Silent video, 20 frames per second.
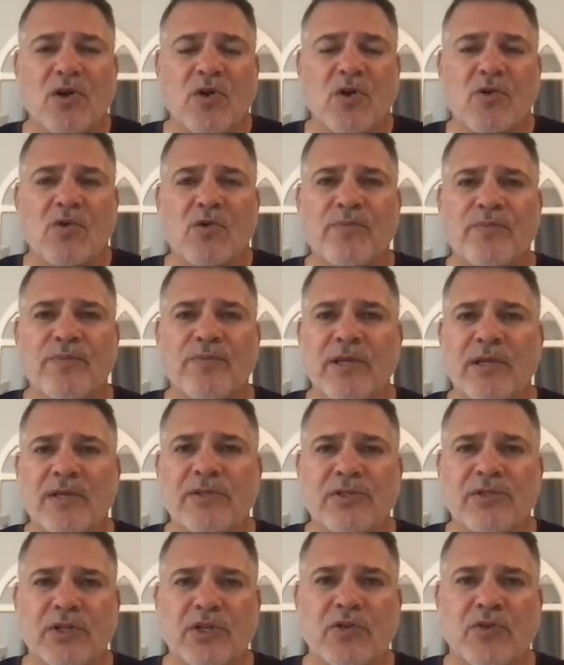our goal,
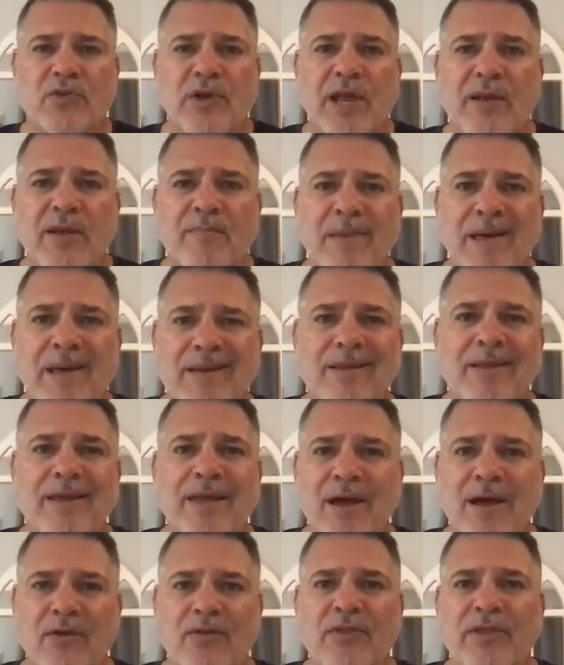is to create
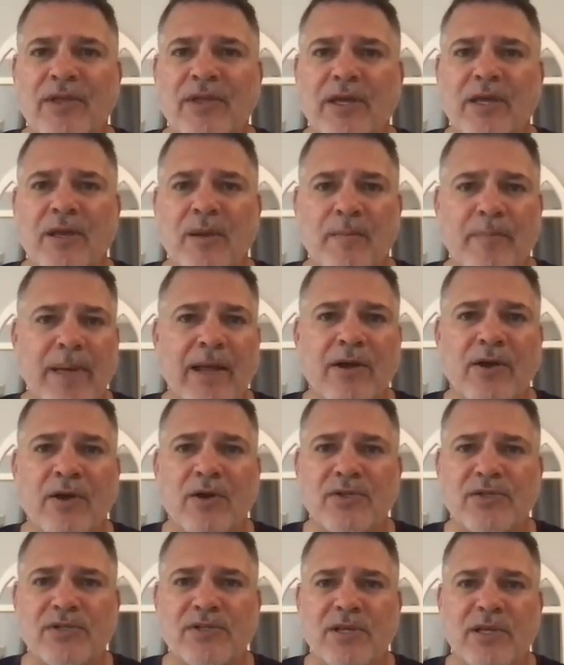mentally healthy
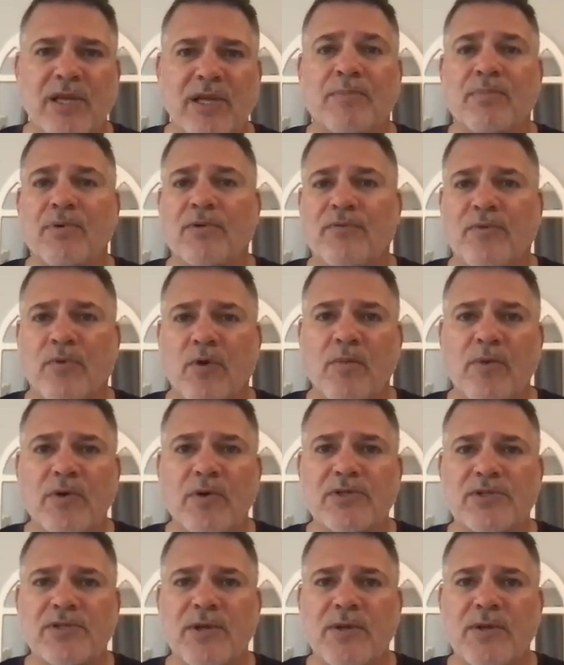competitors and
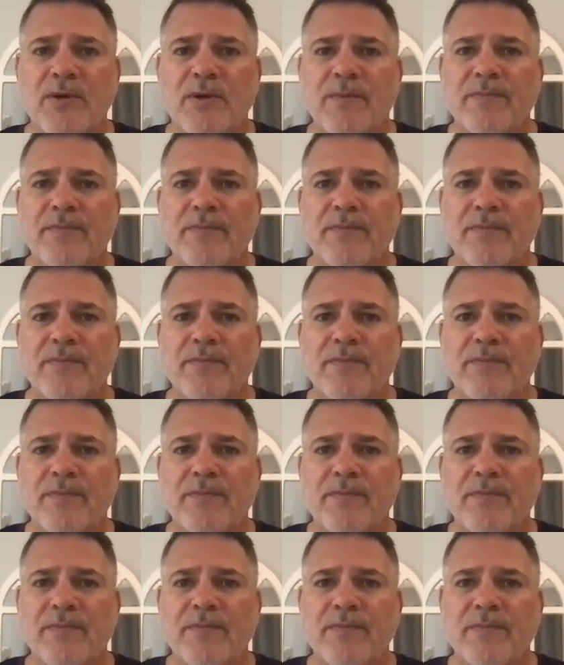performers